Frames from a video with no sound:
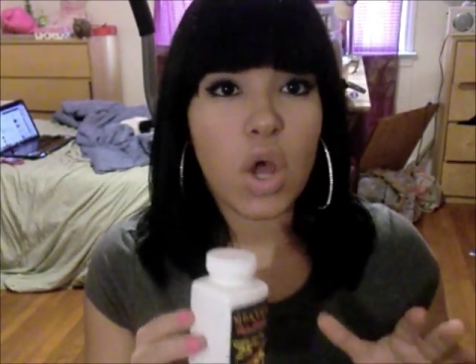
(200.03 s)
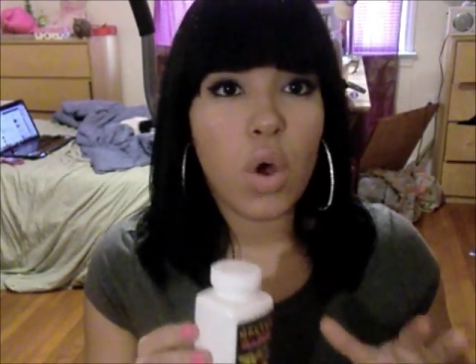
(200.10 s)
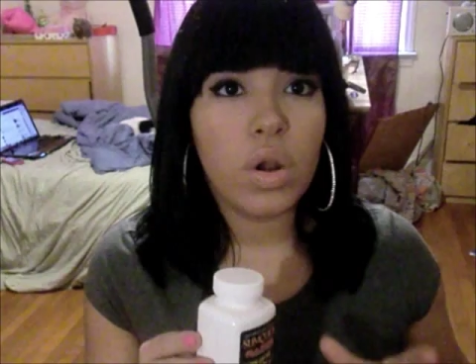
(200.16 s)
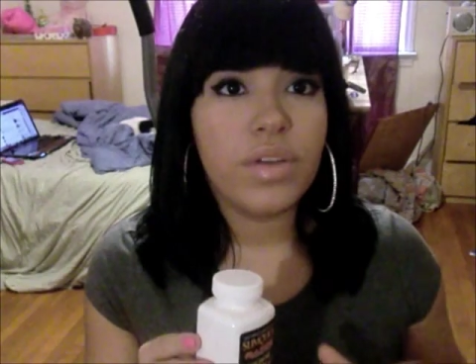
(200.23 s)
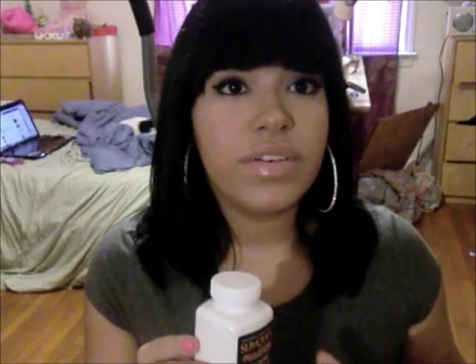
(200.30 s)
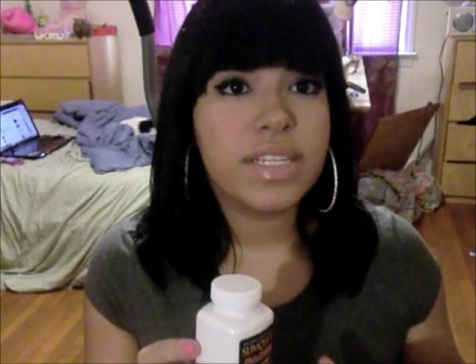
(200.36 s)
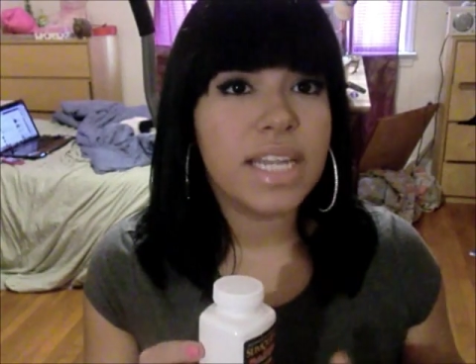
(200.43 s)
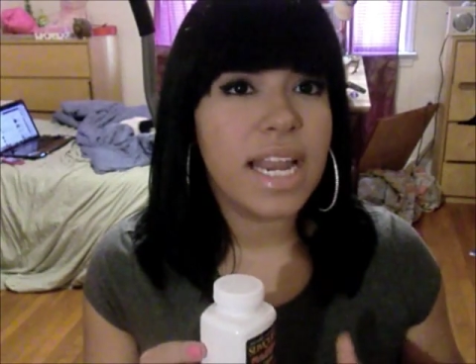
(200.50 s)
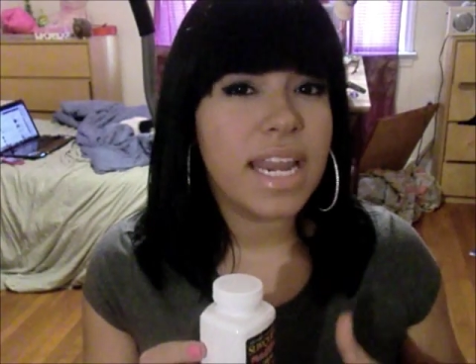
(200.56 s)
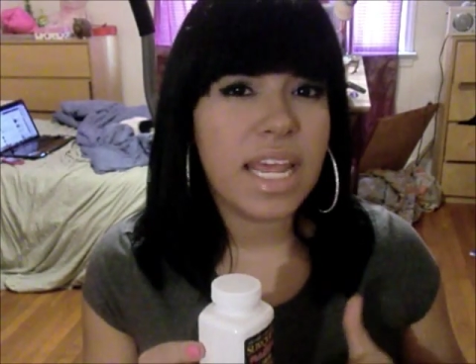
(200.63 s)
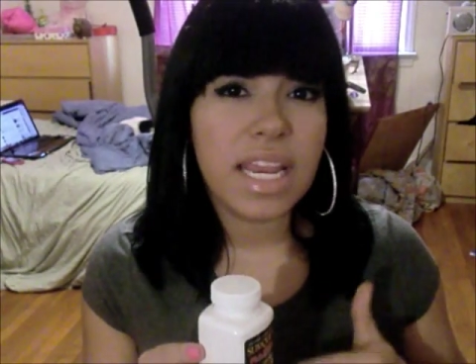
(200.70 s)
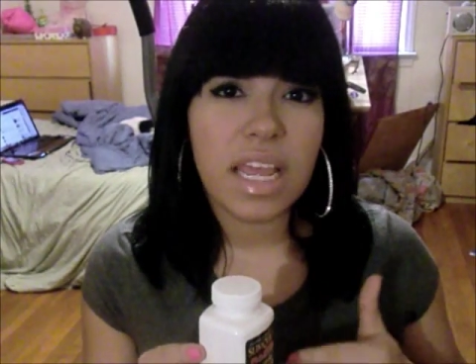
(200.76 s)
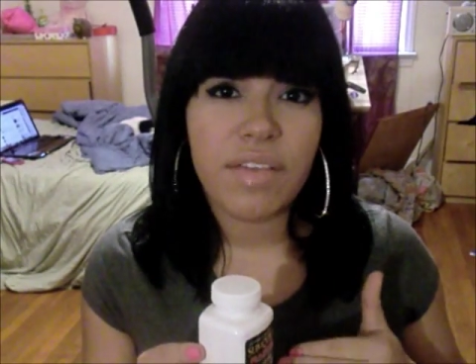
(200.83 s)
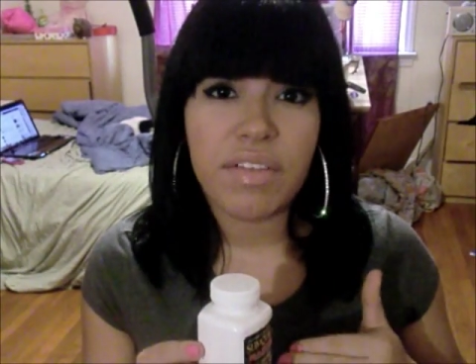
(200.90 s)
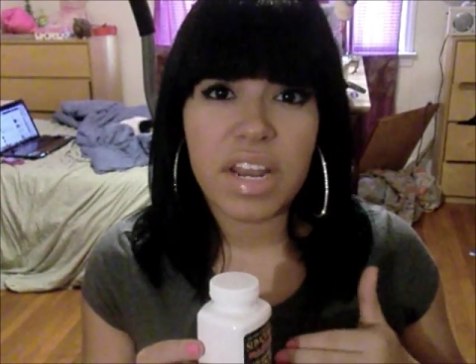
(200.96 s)
The only reason I
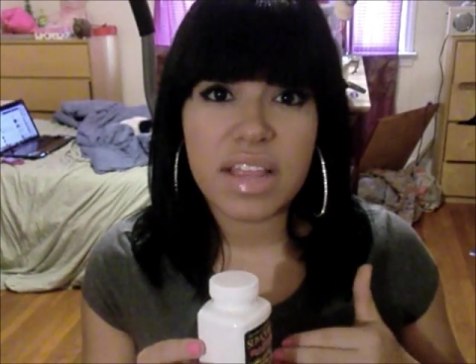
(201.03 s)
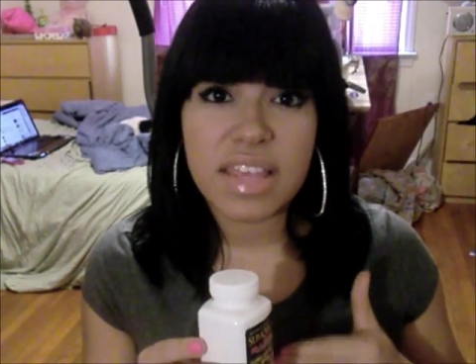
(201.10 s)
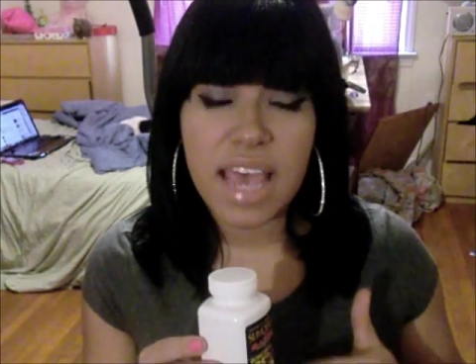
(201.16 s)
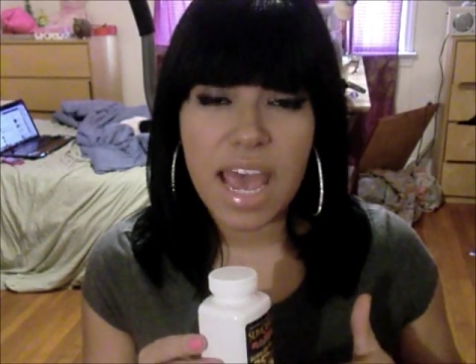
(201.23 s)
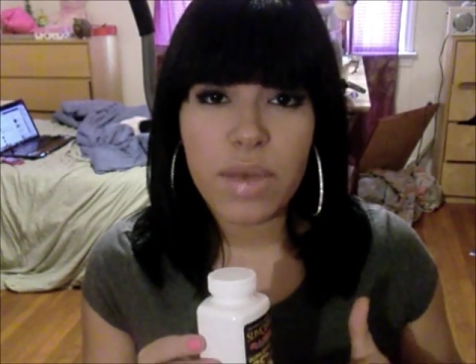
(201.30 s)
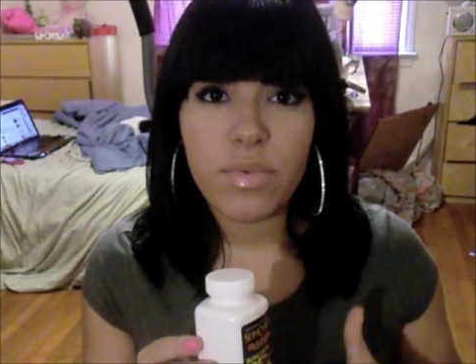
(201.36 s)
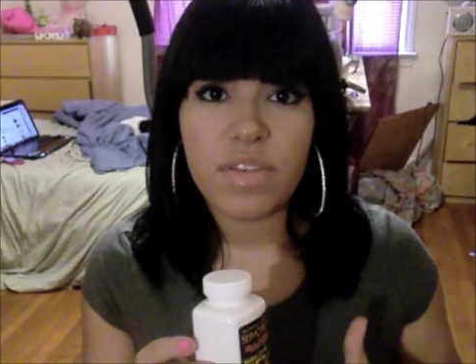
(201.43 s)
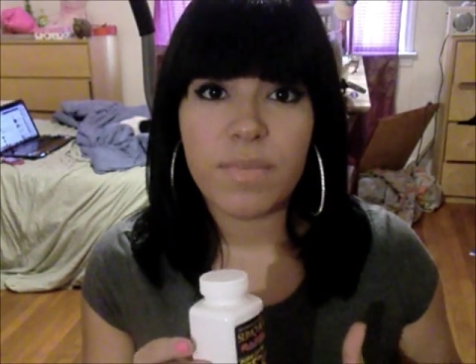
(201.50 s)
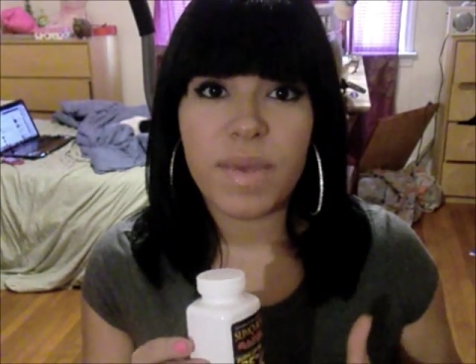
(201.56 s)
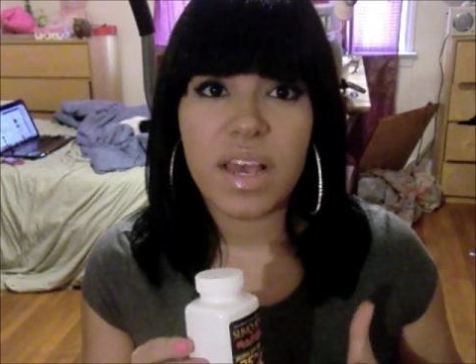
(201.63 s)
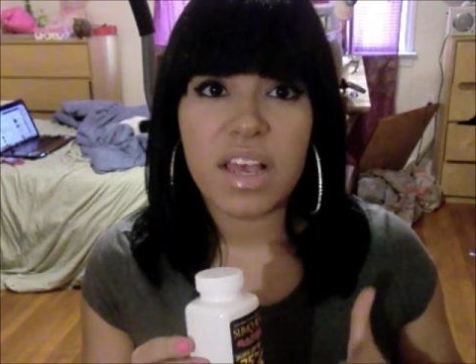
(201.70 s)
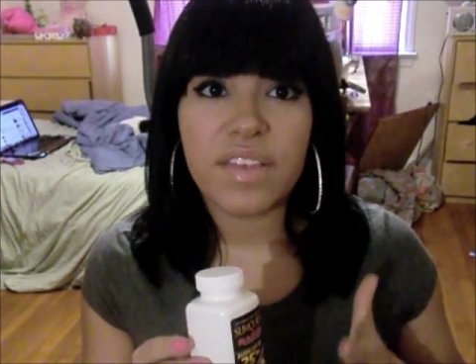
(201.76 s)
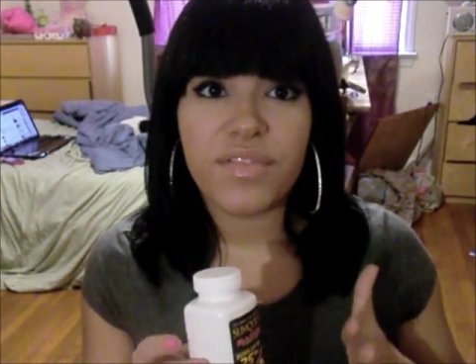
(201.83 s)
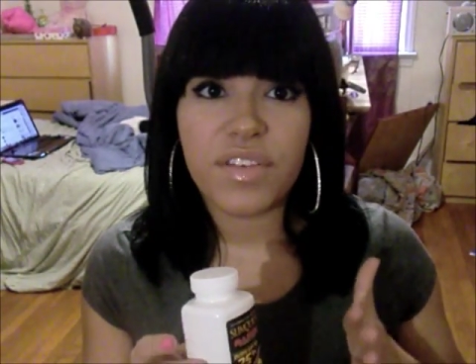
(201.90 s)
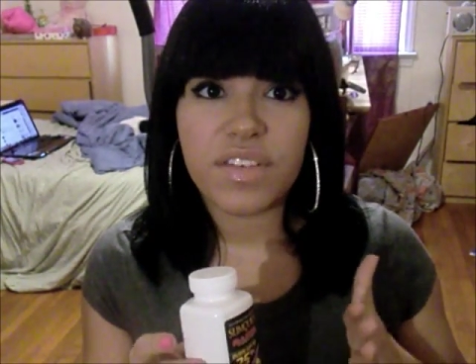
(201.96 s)
didn't give it a 10 was
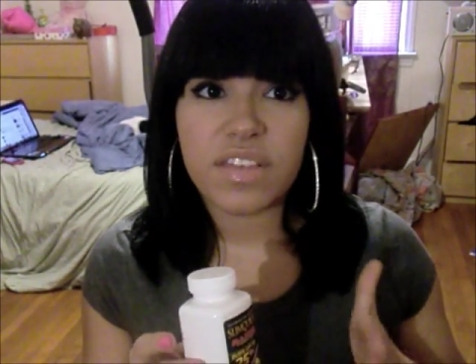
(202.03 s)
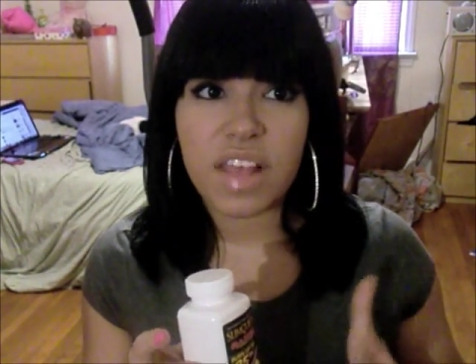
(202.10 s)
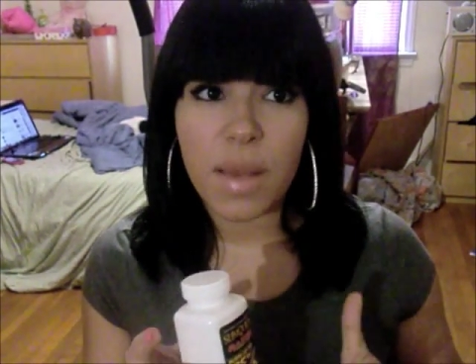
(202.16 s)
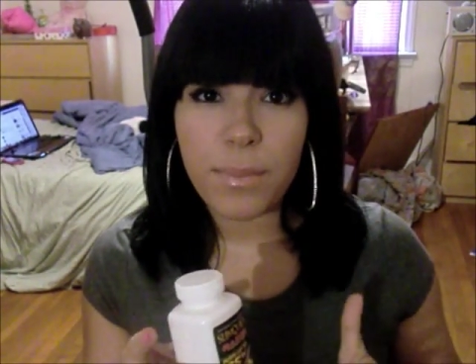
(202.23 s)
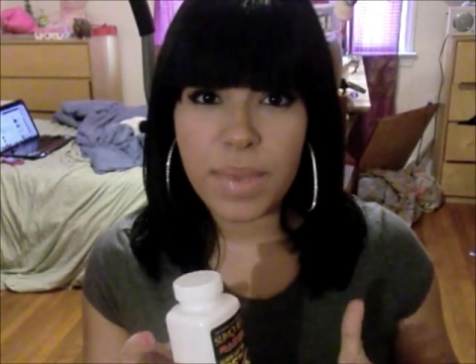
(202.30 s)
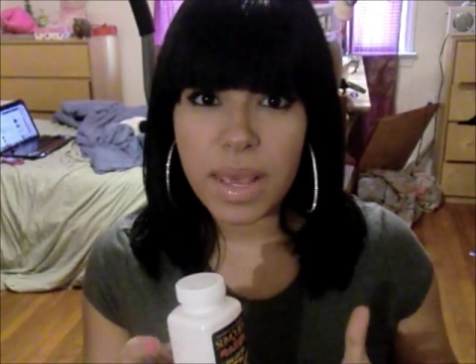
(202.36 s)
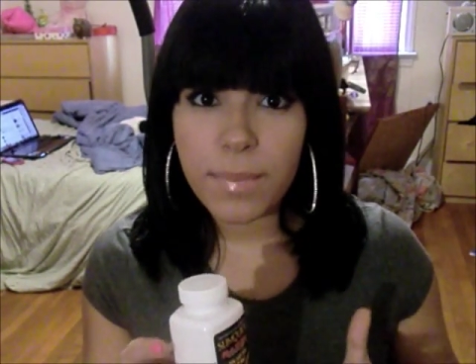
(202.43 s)
because for some